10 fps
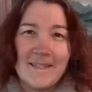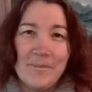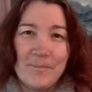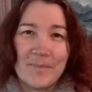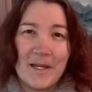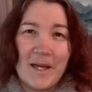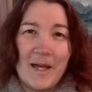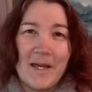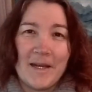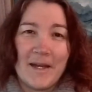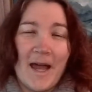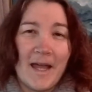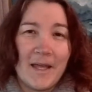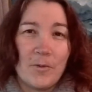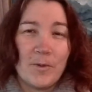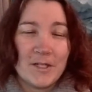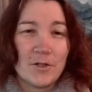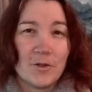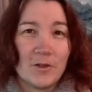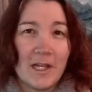Yep, and I wish
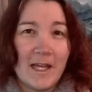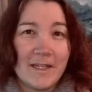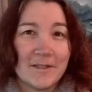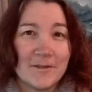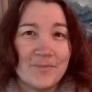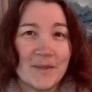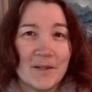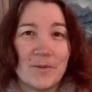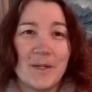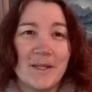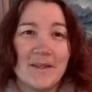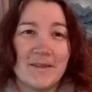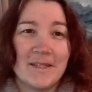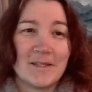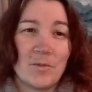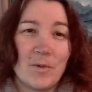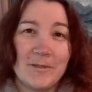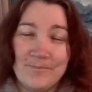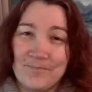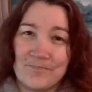you good luck with this one,